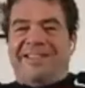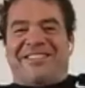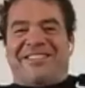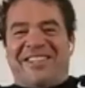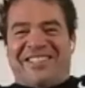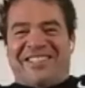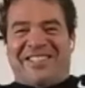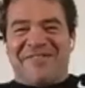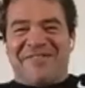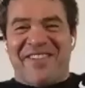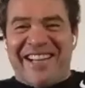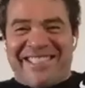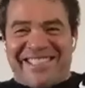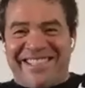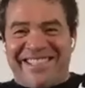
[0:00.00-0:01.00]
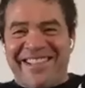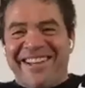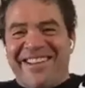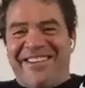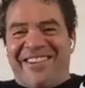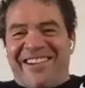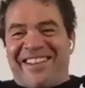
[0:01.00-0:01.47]
Just imagine
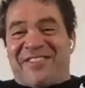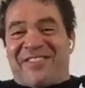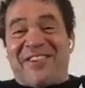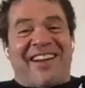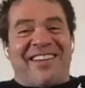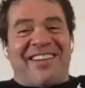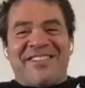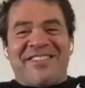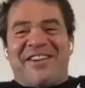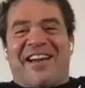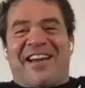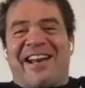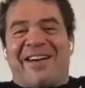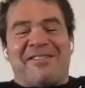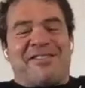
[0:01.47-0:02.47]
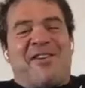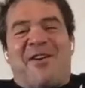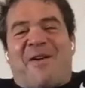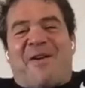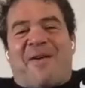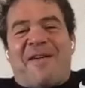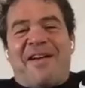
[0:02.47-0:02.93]
you are the 300, you get out. No,